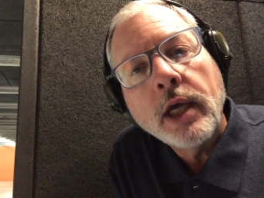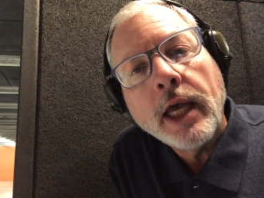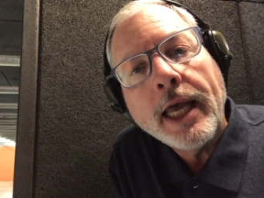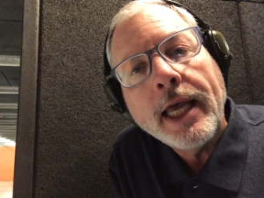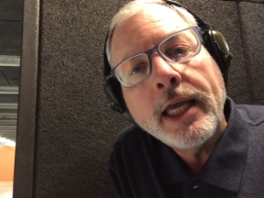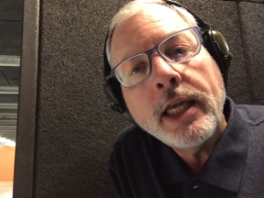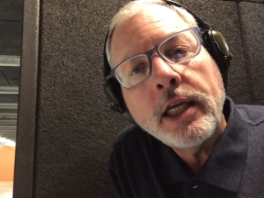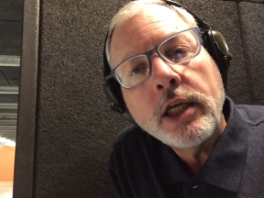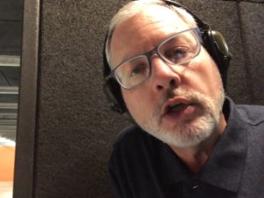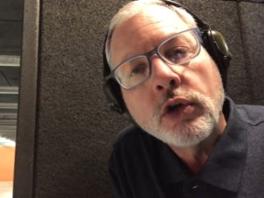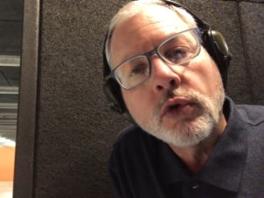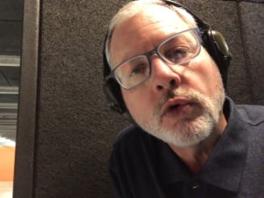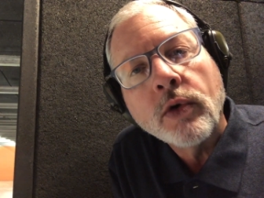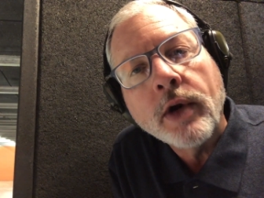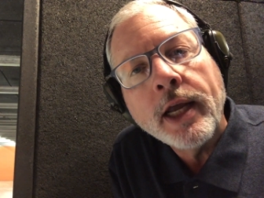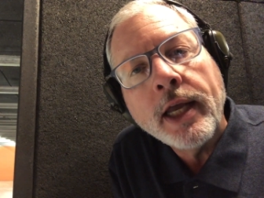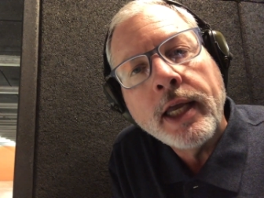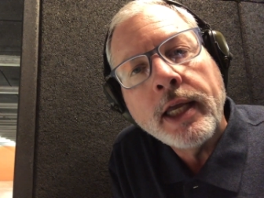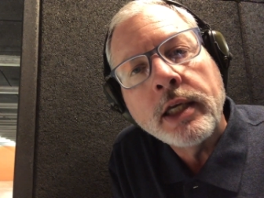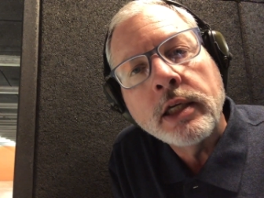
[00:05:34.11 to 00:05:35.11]
eighty
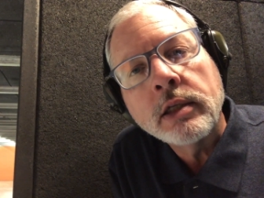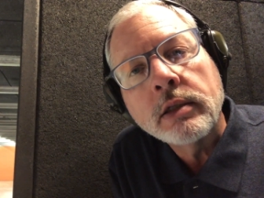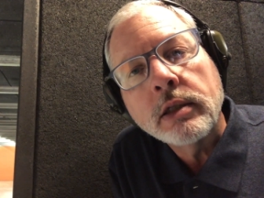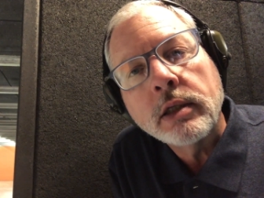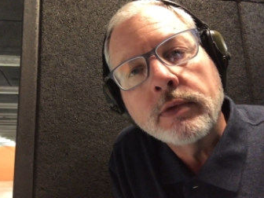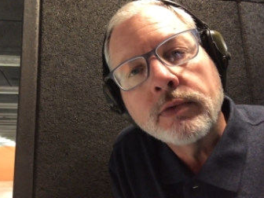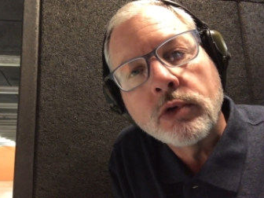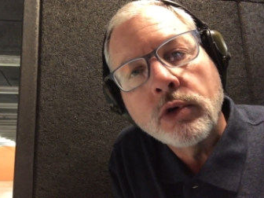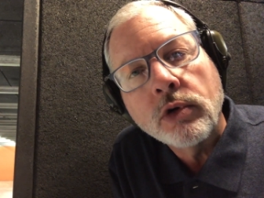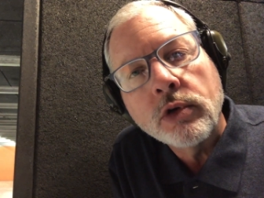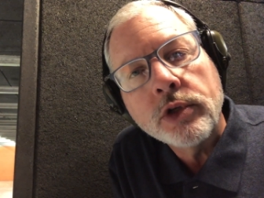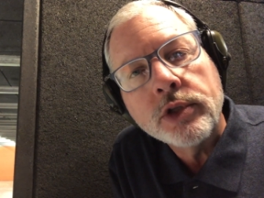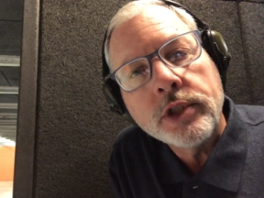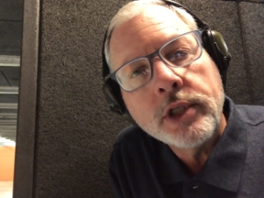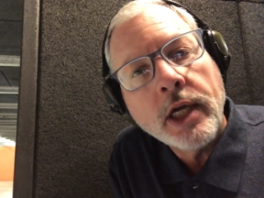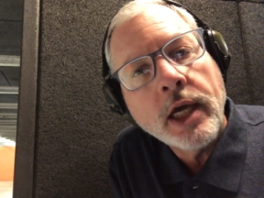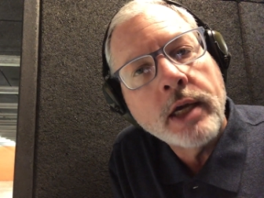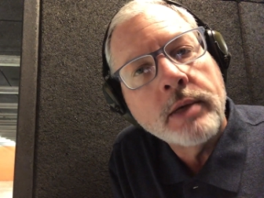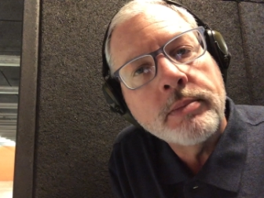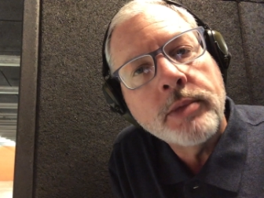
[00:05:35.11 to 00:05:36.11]
grain, of course
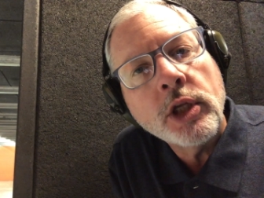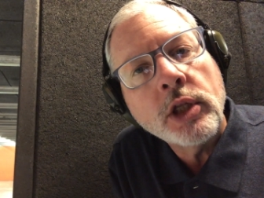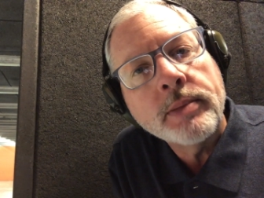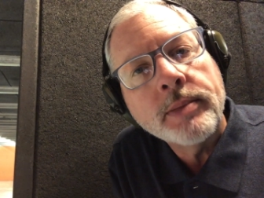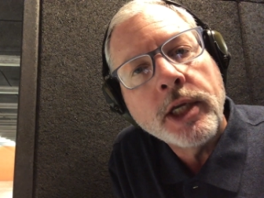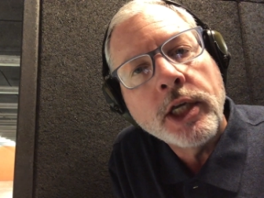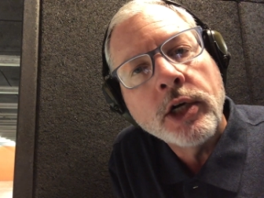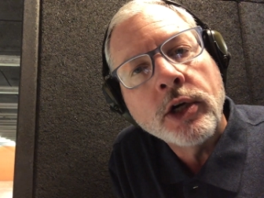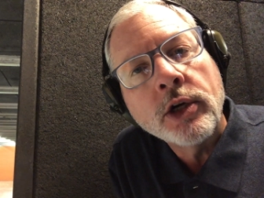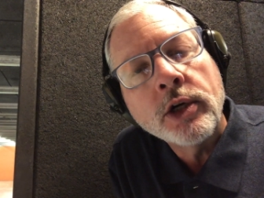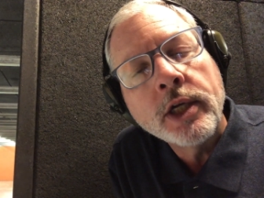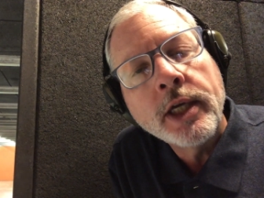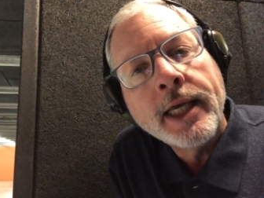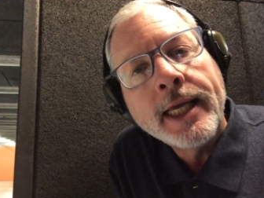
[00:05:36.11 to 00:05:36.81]
nine millimeter,